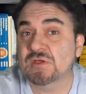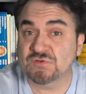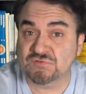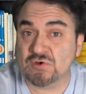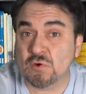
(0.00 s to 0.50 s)

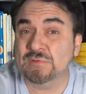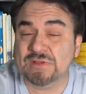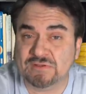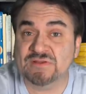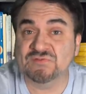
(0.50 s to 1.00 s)
is to
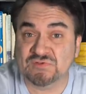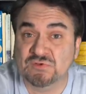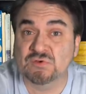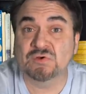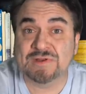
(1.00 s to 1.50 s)
only
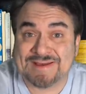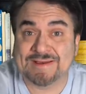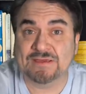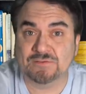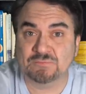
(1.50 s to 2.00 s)
list good
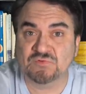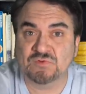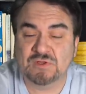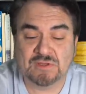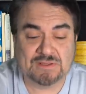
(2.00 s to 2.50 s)
items.